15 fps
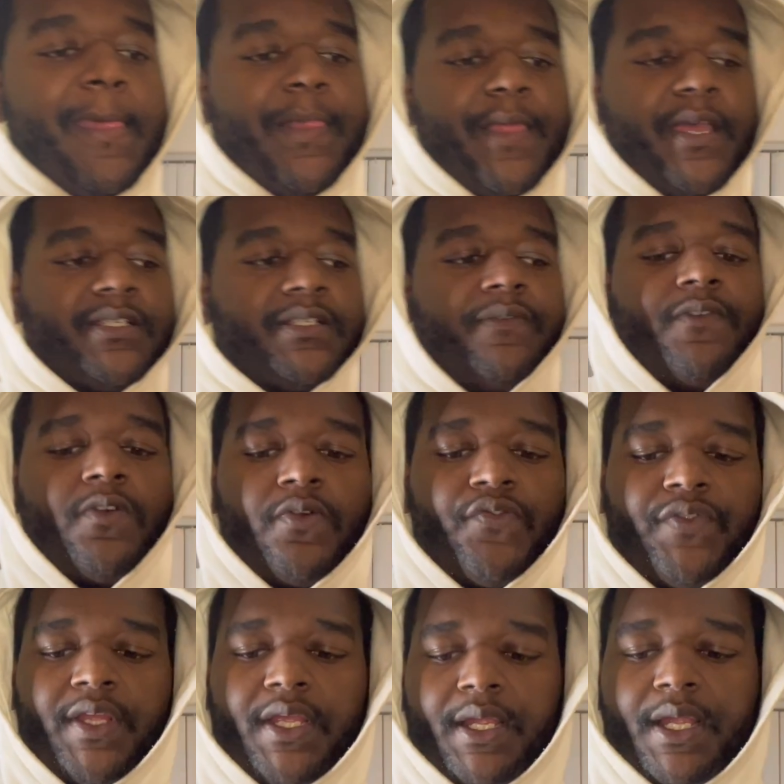That's the fourth
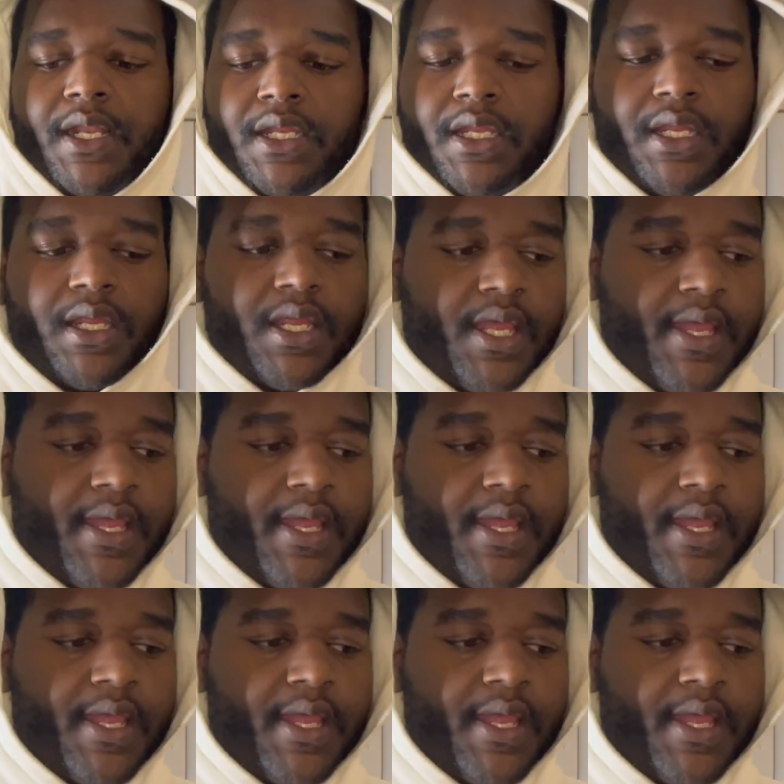thing I did.